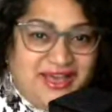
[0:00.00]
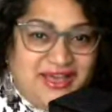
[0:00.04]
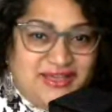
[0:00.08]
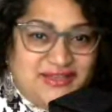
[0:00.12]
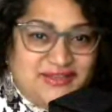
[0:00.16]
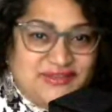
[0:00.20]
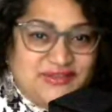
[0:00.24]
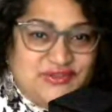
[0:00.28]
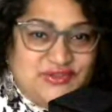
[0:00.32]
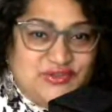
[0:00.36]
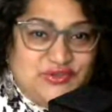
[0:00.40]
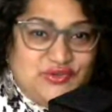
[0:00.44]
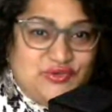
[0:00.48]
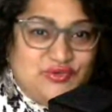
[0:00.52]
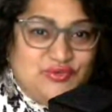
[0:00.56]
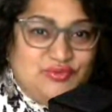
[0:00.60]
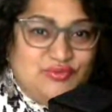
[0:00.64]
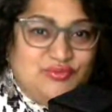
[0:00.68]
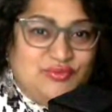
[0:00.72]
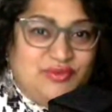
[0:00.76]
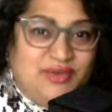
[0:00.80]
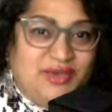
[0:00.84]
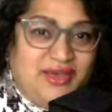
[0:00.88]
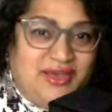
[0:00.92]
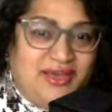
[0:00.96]

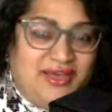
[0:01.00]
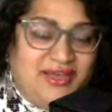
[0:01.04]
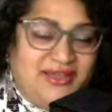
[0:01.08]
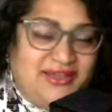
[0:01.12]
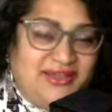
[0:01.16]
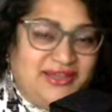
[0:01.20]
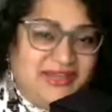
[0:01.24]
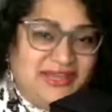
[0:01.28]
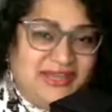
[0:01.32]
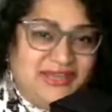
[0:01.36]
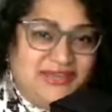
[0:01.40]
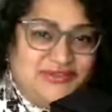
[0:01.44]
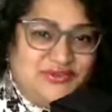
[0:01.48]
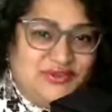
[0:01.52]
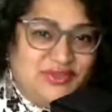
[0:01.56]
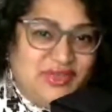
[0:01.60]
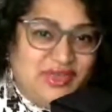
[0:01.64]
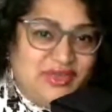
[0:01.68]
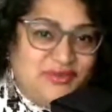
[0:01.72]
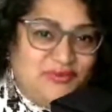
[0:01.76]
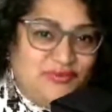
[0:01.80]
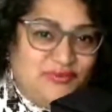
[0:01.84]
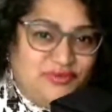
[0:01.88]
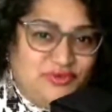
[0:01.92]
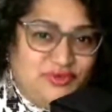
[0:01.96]
Zoom link so that
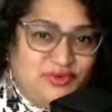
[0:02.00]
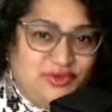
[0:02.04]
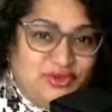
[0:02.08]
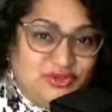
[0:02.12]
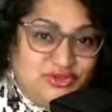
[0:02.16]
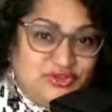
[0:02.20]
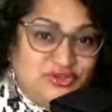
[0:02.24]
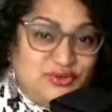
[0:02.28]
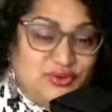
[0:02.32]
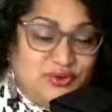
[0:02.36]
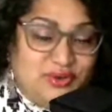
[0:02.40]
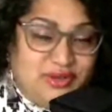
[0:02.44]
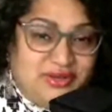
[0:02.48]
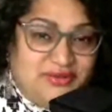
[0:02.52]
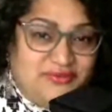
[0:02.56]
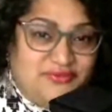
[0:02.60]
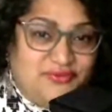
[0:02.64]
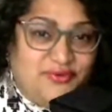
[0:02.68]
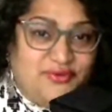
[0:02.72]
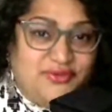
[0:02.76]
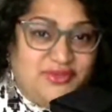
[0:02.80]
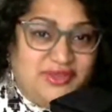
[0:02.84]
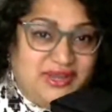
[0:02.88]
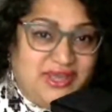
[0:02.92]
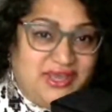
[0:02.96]
you can join
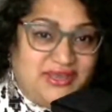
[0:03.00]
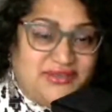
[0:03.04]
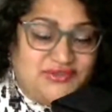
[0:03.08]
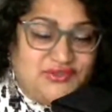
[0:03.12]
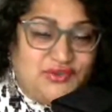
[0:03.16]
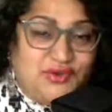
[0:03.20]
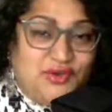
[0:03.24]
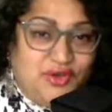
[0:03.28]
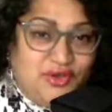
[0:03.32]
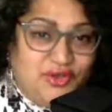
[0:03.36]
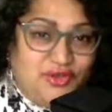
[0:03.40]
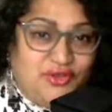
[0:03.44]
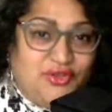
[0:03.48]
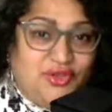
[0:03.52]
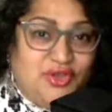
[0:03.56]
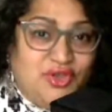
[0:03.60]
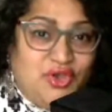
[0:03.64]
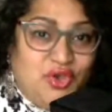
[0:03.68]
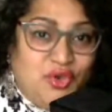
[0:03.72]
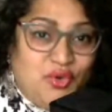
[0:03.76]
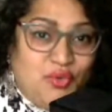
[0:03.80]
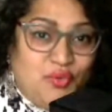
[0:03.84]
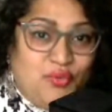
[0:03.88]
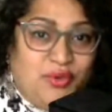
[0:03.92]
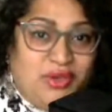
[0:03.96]
for the next call
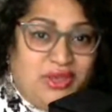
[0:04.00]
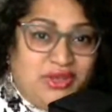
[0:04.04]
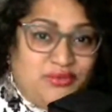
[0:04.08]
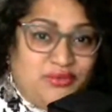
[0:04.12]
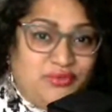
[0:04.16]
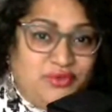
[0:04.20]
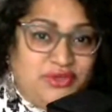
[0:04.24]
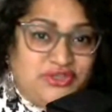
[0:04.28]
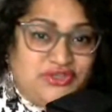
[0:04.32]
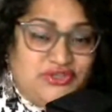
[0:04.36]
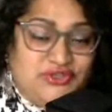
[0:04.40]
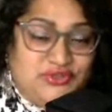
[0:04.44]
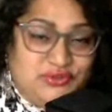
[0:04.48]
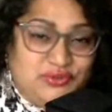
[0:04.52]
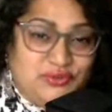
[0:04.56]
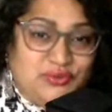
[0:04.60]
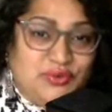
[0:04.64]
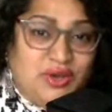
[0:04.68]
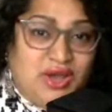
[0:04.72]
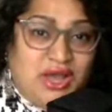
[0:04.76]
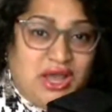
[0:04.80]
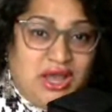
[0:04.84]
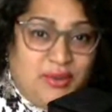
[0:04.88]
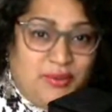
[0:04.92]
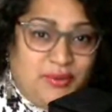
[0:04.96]
when we do
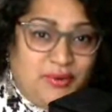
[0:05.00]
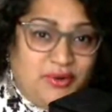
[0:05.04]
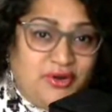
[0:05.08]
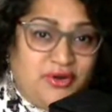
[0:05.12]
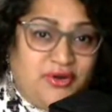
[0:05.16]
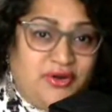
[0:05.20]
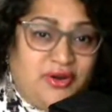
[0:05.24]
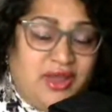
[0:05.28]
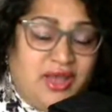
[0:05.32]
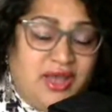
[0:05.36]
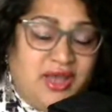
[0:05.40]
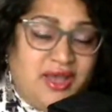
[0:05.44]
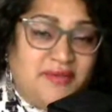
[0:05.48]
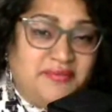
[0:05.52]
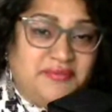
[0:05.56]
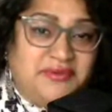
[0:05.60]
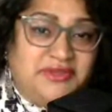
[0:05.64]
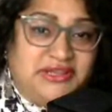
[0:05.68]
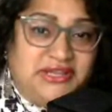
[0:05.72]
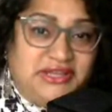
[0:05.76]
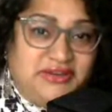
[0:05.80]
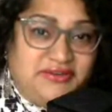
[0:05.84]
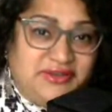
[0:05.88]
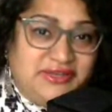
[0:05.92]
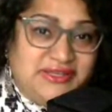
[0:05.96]
our
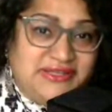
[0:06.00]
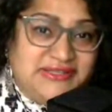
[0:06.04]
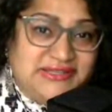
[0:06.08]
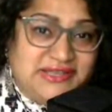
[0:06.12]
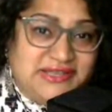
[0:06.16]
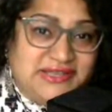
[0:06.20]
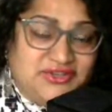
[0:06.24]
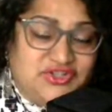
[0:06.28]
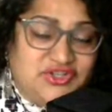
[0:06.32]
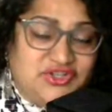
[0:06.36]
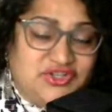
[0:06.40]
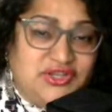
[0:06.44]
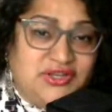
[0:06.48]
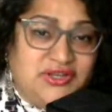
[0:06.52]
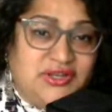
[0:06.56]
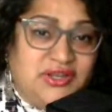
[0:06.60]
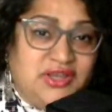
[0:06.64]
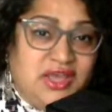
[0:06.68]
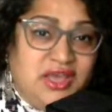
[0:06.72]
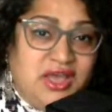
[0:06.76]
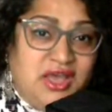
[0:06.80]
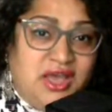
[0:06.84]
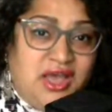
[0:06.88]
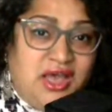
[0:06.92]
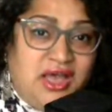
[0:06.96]
clearing session
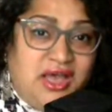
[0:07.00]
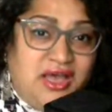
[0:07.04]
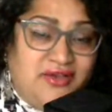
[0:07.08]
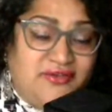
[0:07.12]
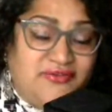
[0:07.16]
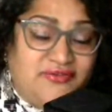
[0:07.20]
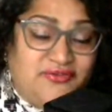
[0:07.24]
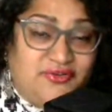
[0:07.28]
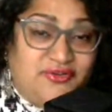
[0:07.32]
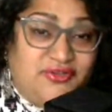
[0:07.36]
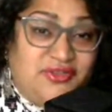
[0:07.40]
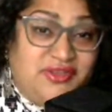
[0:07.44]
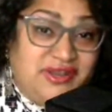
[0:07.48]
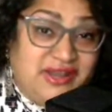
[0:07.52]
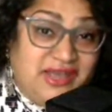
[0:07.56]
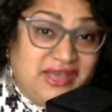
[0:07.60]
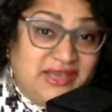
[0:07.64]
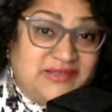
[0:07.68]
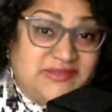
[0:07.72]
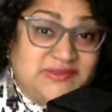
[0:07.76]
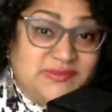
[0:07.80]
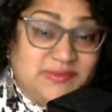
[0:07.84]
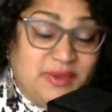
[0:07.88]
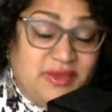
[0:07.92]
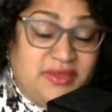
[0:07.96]
for the
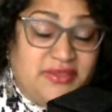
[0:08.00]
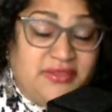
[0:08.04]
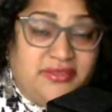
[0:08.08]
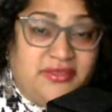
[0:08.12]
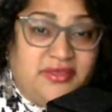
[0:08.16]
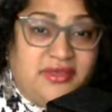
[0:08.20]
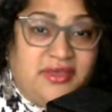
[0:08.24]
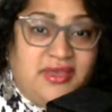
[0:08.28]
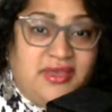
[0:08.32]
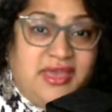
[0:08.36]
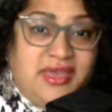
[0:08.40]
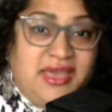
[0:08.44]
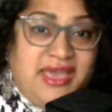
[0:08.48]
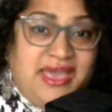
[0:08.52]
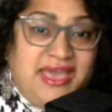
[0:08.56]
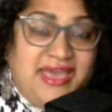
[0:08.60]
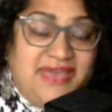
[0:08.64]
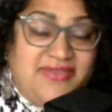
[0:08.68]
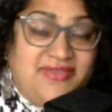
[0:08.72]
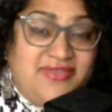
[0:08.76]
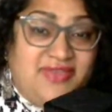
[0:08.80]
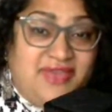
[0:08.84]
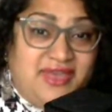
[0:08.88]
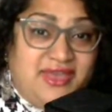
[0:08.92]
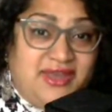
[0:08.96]
next month.
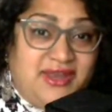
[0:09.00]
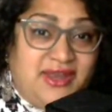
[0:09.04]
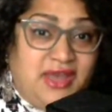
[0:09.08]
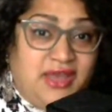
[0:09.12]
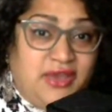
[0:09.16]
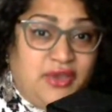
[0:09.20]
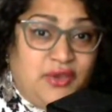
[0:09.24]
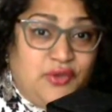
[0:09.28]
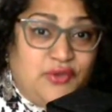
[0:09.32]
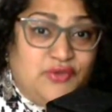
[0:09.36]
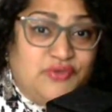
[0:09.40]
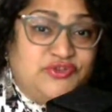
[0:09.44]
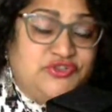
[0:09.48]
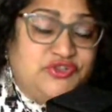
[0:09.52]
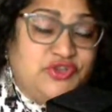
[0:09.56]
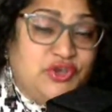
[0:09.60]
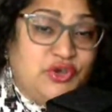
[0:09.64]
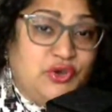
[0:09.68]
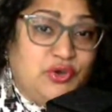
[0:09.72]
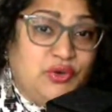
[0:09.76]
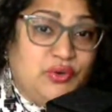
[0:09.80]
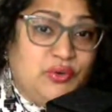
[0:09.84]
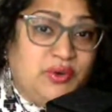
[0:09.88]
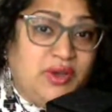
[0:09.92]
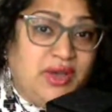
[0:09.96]
And then I
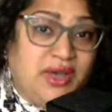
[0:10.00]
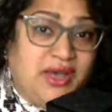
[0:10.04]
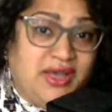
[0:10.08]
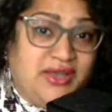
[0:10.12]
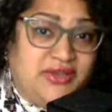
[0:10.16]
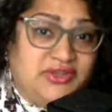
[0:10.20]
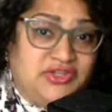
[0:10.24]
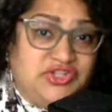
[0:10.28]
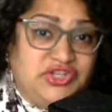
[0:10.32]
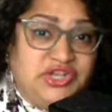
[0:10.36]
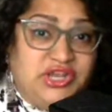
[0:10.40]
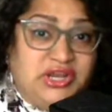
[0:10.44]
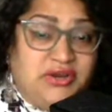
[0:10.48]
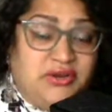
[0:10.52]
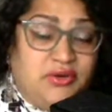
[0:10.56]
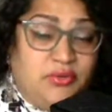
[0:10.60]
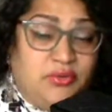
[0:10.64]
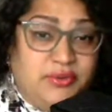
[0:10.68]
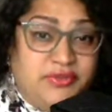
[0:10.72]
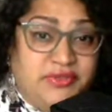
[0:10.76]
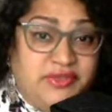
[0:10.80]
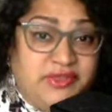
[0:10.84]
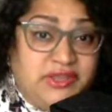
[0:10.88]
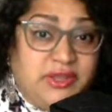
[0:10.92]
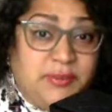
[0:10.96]
also share
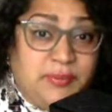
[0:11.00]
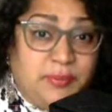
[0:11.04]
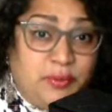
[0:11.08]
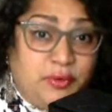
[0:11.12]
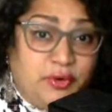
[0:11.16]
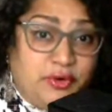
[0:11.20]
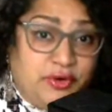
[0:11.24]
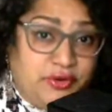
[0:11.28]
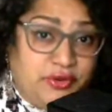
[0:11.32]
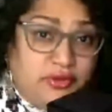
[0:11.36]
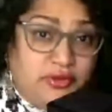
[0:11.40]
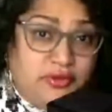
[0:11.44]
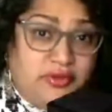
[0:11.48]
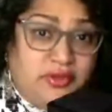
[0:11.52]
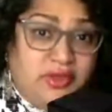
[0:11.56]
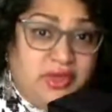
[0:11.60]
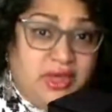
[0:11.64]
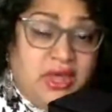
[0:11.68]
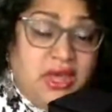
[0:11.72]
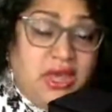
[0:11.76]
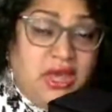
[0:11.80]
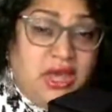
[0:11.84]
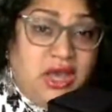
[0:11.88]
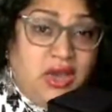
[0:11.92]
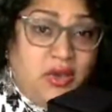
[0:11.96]
within the portal
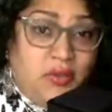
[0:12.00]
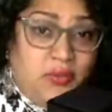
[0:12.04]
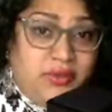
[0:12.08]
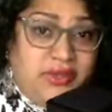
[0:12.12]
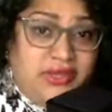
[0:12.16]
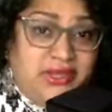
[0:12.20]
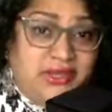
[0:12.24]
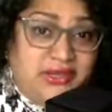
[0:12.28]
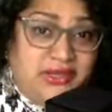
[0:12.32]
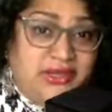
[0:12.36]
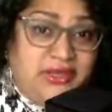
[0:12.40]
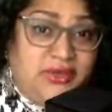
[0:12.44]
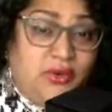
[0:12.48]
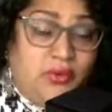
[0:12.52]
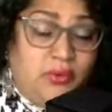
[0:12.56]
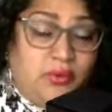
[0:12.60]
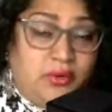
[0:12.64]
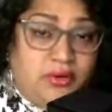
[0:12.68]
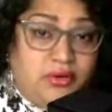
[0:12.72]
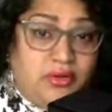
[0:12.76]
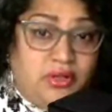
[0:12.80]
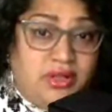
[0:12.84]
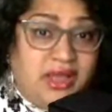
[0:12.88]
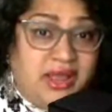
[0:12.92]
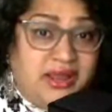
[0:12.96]
a weekly
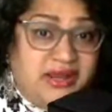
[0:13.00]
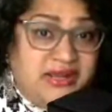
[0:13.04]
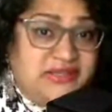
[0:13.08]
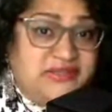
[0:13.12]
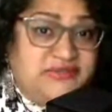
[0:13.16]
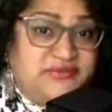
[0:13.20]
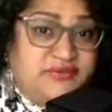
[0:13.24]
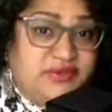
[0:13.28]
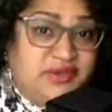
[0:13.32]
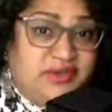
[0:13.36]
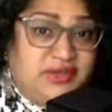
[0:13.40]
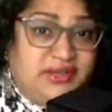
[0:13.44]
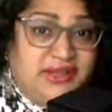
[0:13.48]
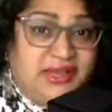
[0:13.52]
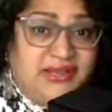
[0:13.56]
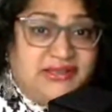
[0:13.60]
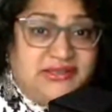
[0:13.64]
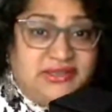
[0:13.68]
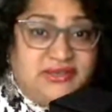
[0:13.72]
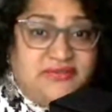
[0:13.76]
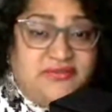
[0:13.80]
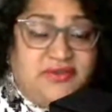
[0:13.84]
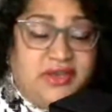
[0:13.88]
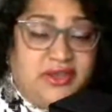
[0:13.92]
oracle guidance for the collective.